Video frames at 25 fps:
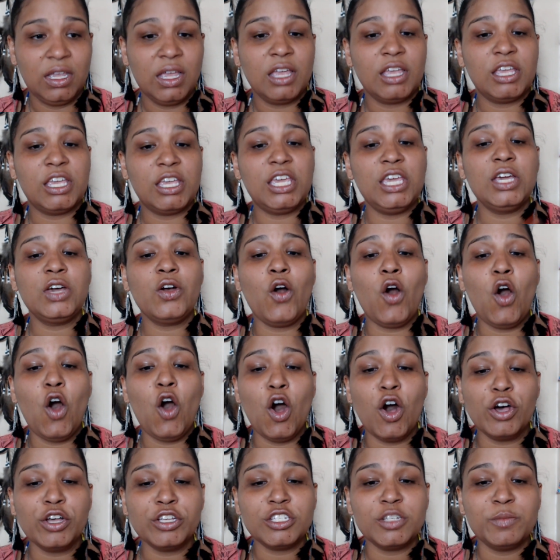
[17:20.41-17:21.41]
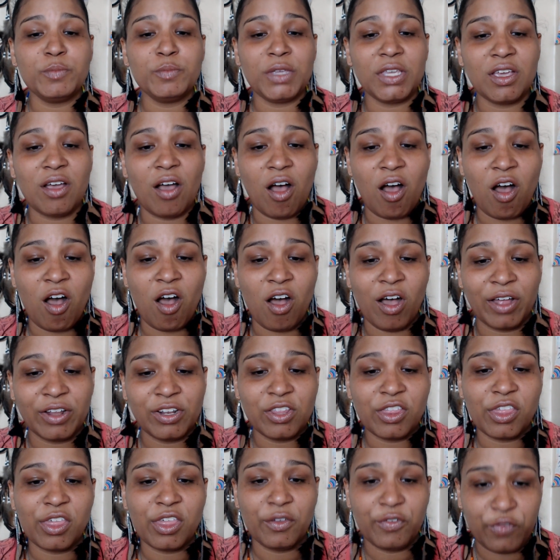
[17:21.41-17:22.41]
he calls me
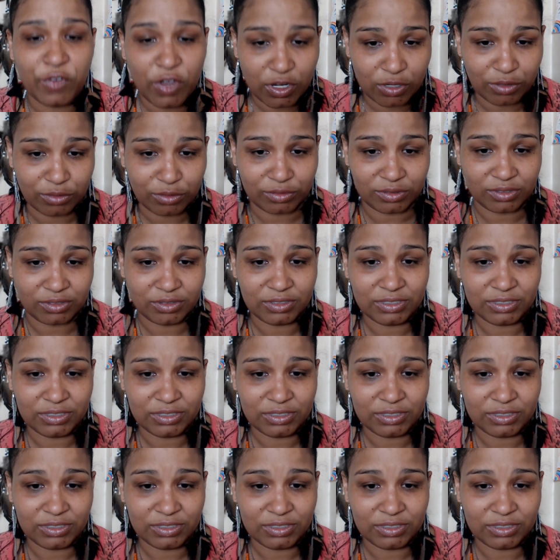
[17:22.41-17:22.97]
on the phone